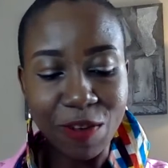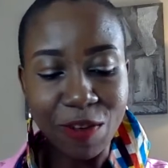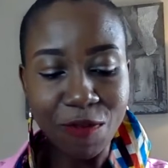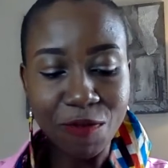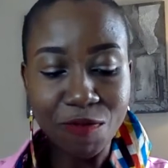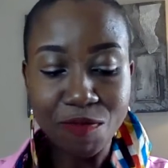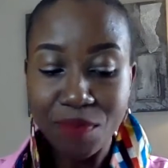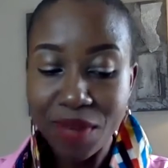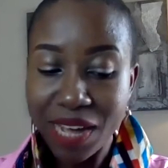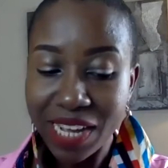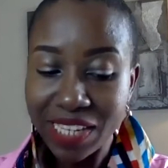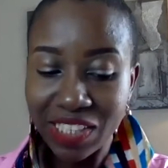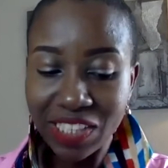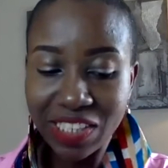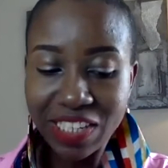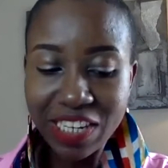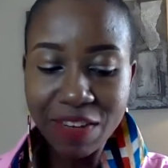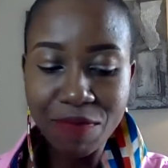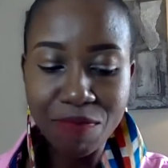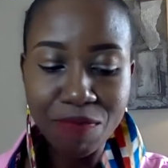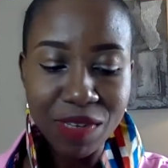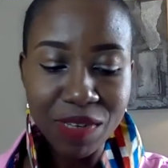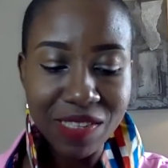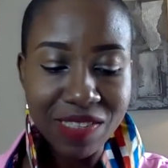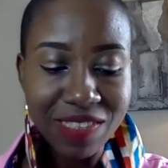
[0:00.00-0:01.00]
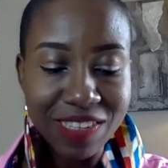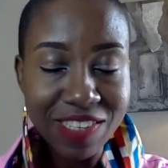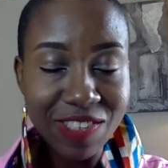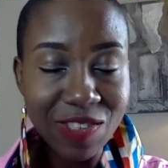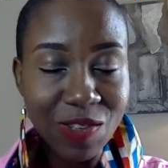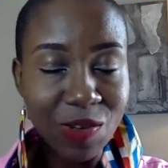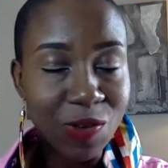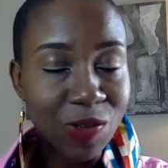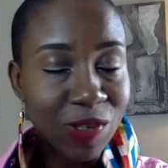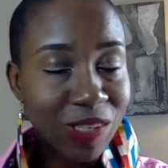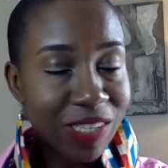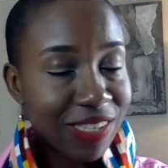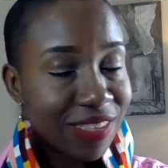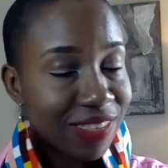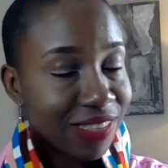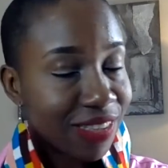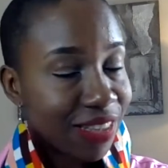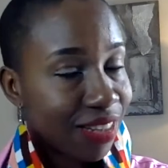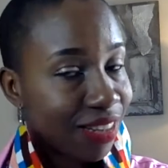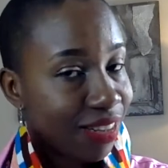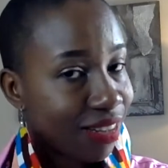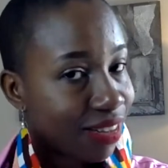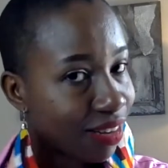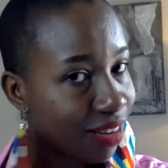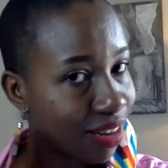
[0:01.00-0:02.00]
of passionate business owners
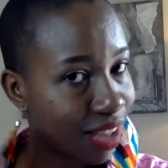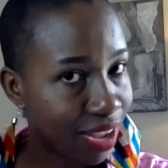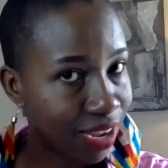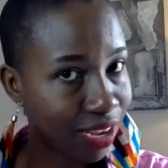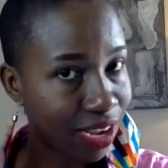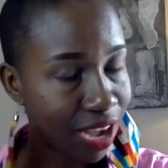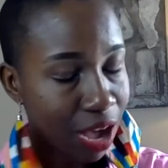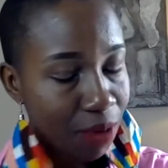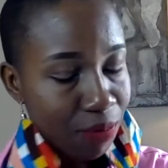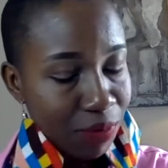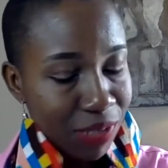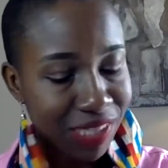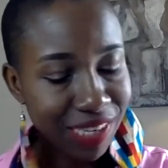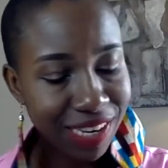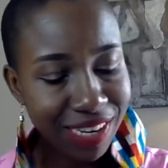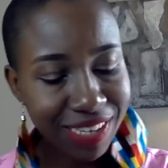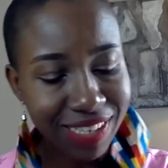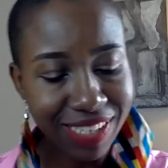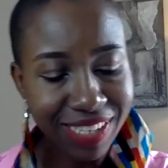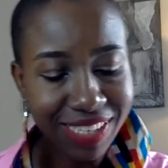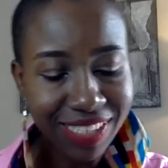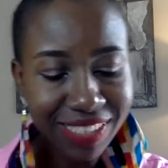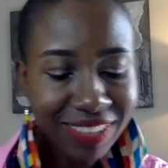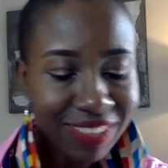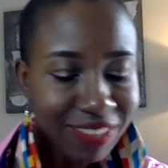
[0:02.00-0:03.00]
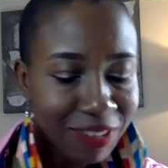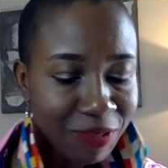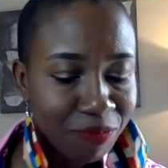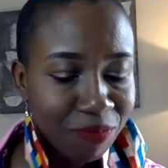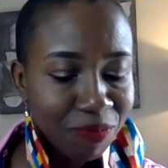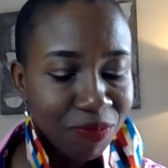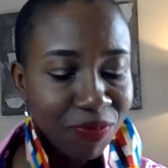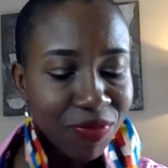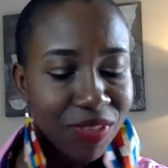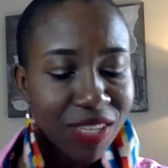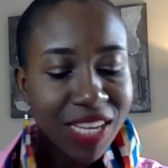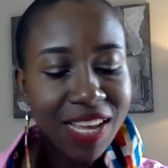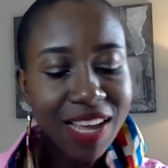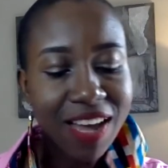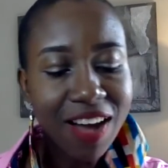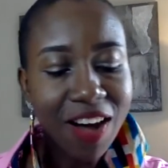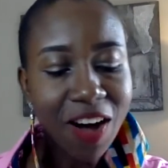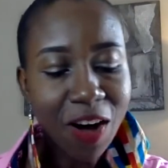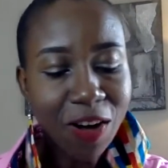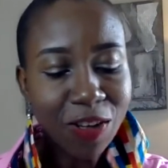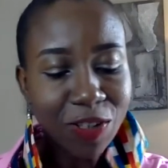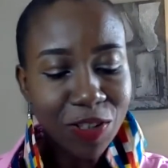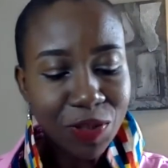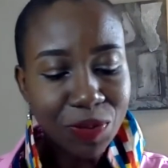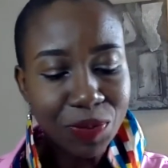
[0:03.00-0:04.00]
like Amma Duncan,
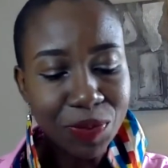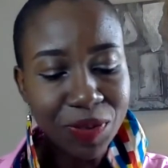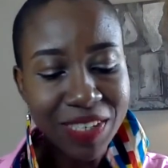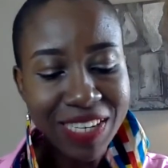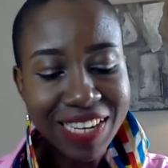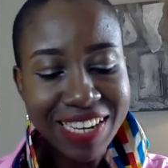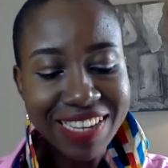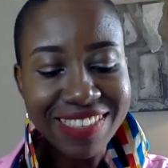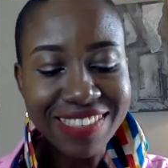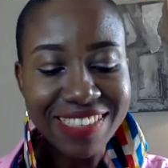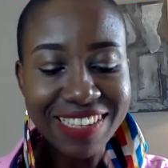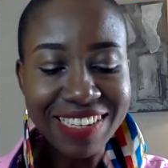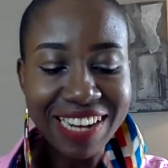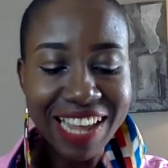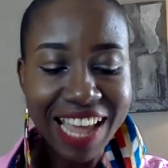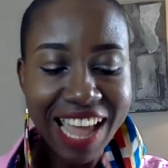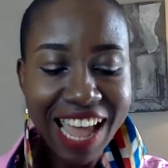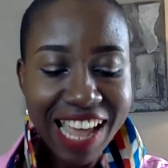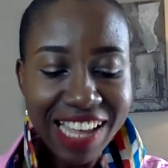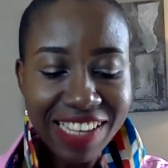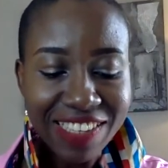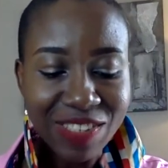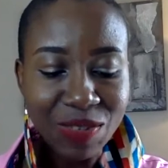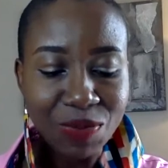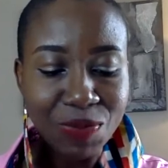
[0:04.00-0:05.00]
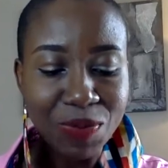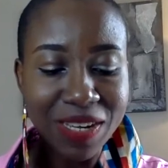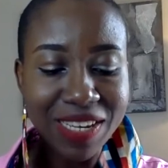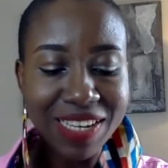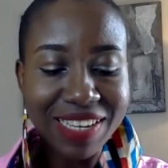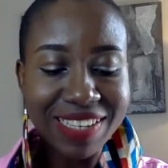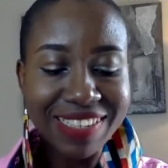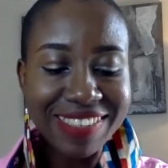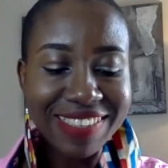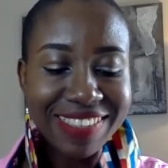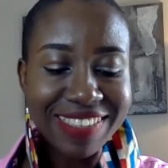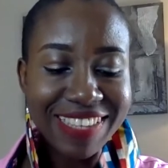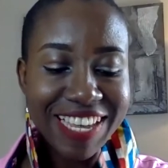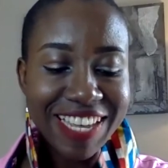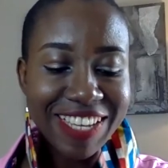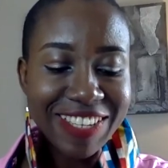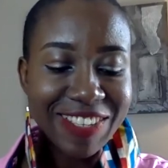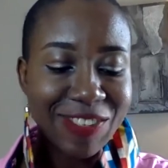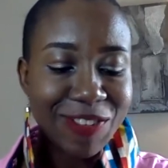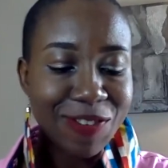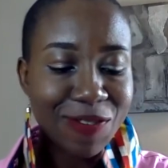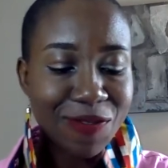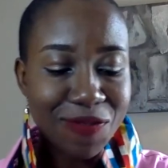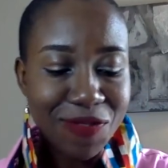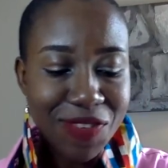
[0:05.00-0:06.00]
entrepreneurs and experts
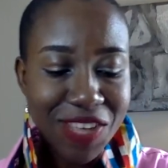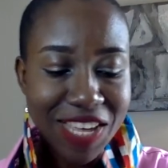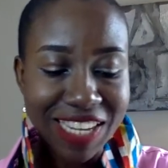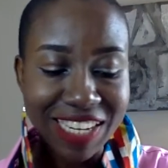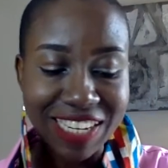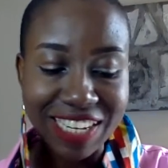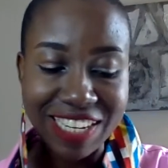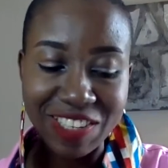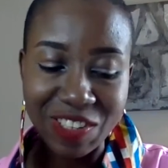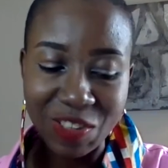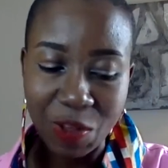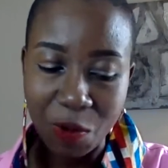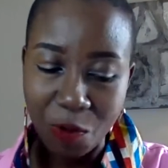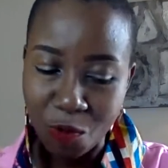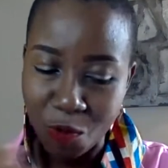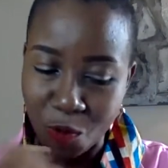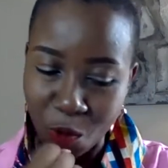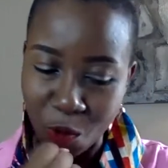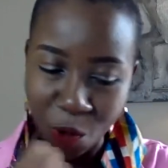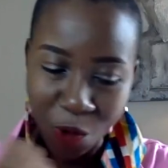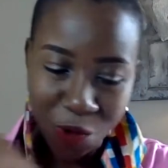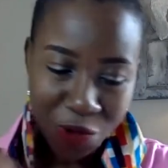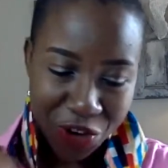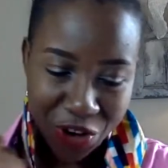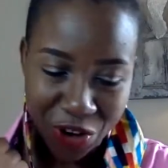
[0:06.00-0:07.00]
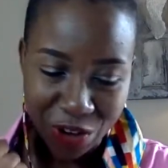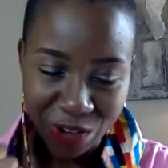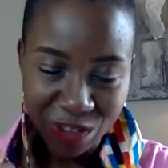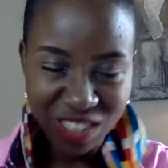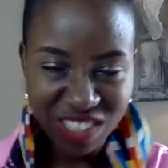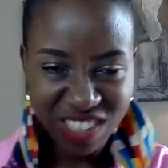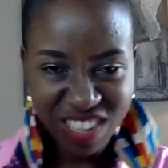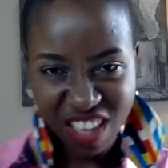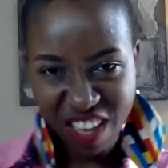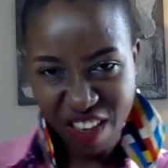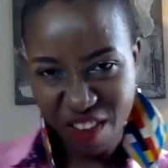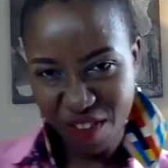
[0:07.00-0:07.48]
into fearless warriors